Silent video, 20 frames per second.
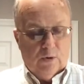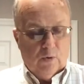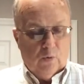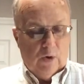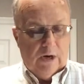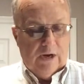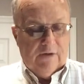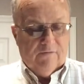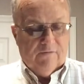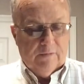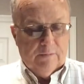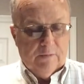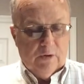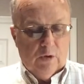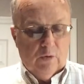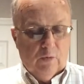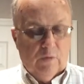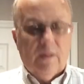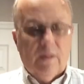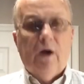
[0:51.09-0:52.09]
away from
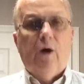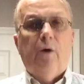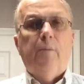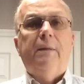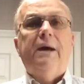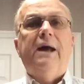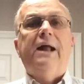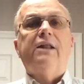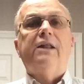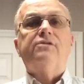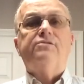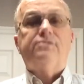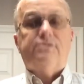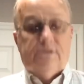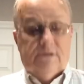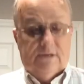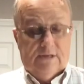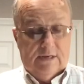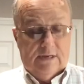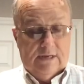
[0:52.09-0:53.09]
you with all malice.